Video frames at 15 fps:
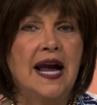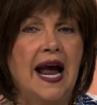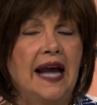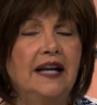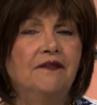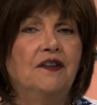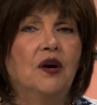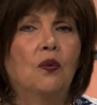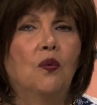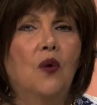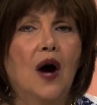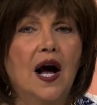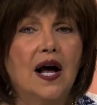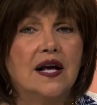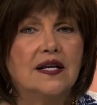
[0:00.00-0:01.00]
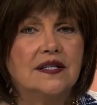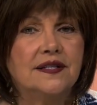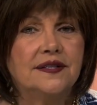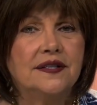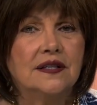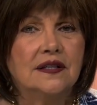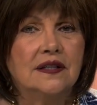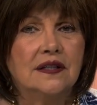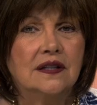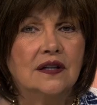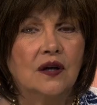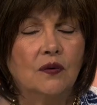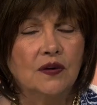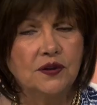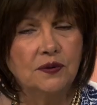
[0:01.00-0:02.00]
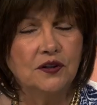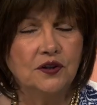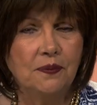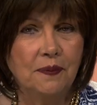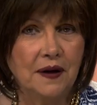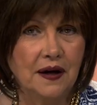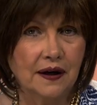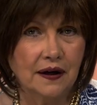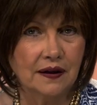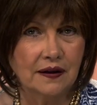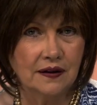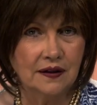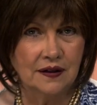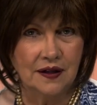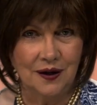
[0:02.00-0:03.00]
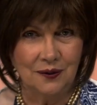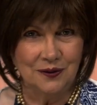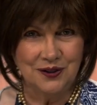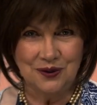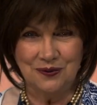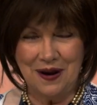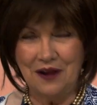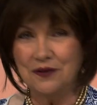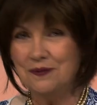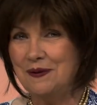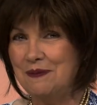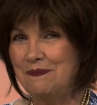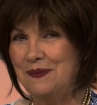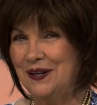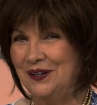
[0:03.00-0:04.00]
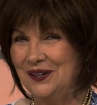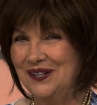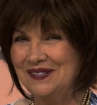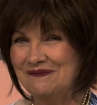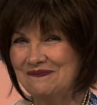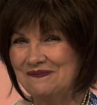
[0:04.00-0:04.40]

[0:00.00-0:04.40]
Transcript: And if it was, which would you pick? Would you rather be bitter?